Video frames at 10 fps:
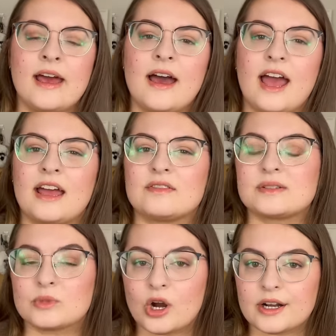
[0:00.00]
I have
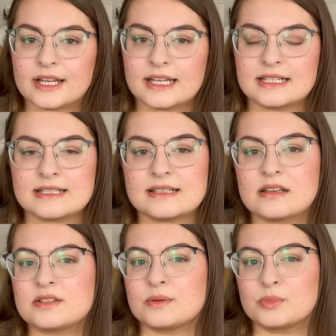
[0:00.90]
some cardigans jeans,
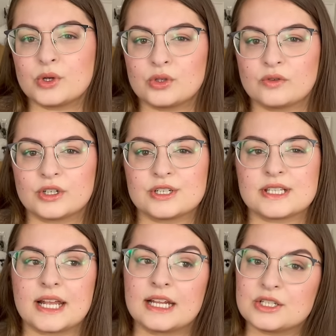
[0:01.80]
some pullovers,
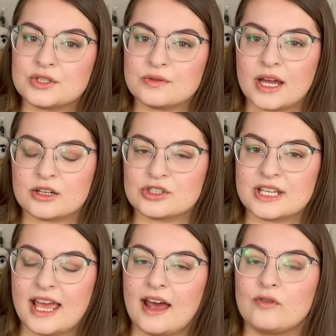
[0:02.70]
and I do actually
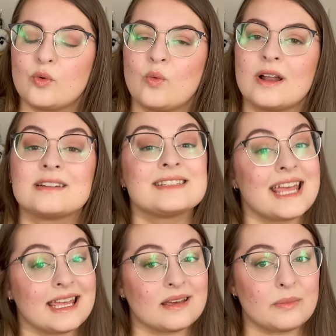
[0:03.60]
have one
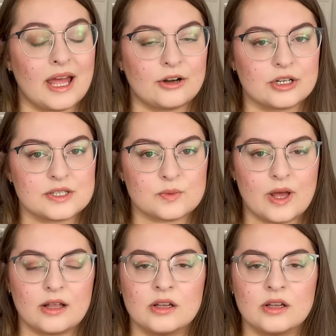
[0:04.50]
tank pattern as well.